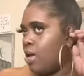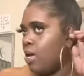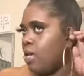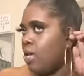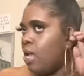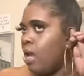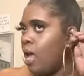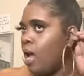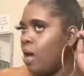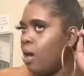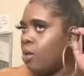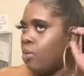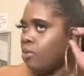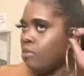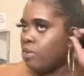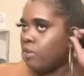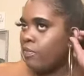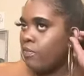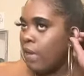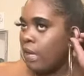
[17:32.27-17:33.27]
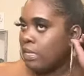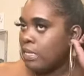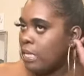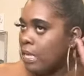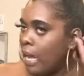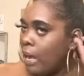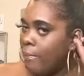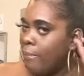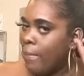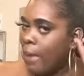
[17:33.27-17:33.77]
you know, the fact
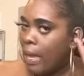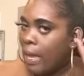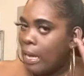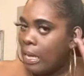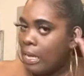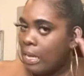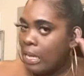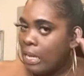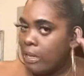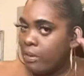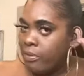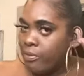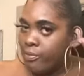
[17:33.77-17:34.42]
that I made it